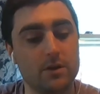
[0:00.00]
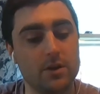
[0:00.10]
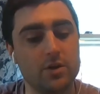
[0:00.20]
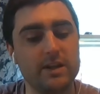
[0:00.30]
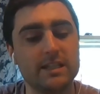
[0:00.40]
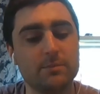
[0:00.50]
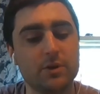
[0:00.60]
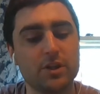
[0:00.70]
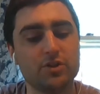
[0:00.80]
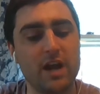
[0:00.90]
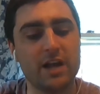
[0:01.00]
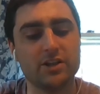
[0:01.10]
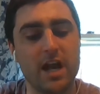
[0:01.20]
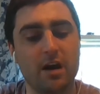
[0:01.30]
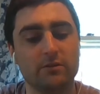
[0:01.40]
"You need to put the trash
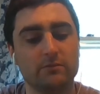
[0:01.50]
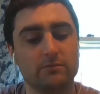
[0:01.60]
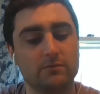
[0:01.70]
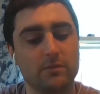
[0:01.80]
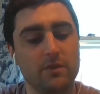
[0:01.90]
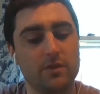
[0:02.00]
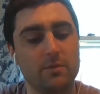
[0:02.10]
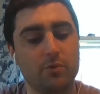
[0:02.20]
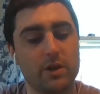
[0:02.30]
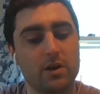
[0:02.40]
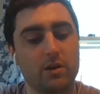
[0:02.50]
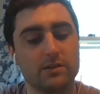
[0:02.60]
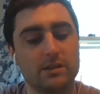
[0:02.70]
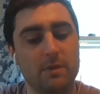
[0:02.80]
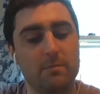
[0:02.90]
out," the boy
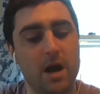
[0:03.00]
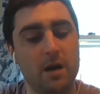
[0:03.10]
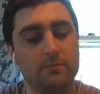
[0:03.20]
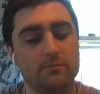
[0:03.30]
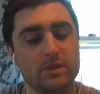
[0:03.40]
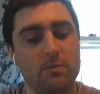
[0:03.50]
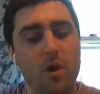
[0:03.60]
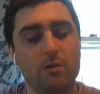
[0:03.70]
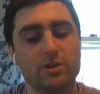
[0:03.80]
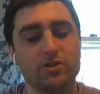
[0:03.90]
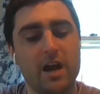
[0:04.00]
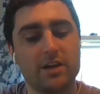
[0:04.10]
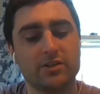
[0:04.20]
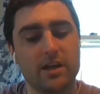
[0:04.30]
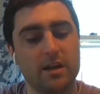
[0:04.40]
calls to my mom. "Tomorrow is
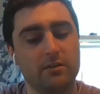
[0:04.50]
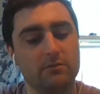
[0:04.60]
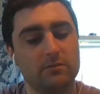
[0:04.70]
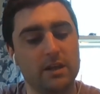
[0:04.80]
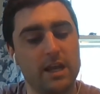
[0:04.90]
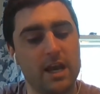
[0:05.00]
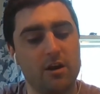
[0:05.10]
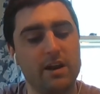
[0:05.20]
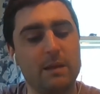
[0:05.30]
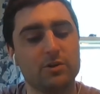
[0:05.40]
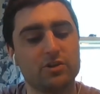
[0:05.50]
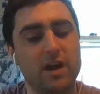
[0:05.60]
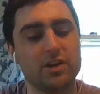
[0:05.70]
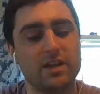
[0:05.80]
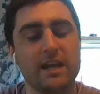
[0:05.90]
trash day, and our neighbor's
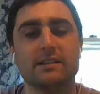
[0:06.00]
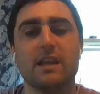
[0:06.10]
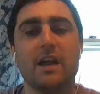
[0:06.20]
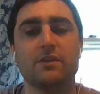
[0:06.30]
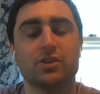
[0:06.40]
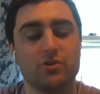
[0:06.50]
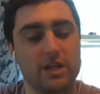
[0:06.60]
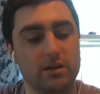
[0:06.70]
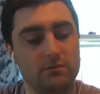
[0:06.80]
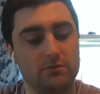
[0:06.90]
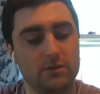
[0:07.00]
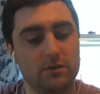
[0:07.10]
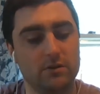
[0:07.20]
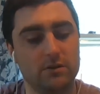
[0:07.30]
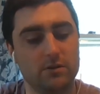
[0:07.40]
trash cans line the street."
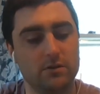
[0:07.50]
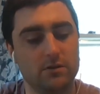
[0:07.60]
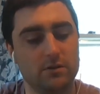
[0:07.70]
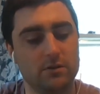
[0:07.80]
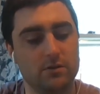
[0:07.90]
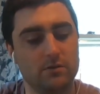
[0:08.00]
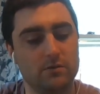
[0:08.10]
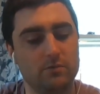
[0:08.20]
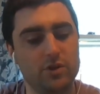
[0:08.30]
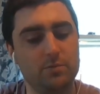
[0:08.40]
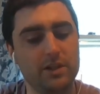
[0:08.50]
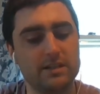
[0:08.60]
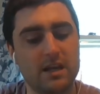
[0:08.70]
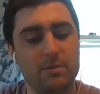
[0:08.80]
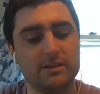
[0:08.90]
"Would you please
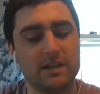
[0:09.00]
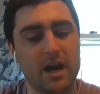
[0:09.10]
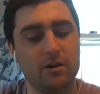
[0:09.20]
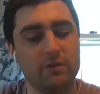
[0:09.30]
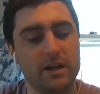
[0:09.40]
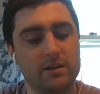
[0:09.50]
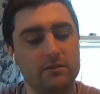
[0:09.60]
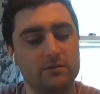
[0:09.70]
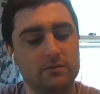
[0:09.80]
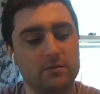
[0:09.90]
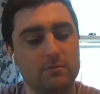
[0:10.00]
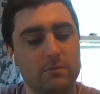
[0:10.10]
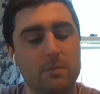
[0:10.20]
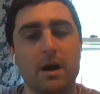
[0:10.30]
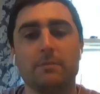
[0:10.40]
come inside already?"
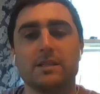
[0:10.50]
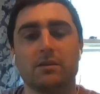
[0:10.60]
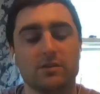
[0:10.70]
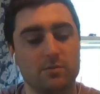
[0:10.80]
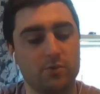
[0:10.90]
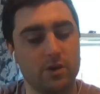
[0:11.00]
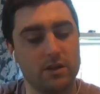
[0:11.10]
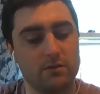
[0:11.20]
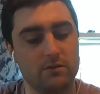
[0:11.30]
my mom tells the boy.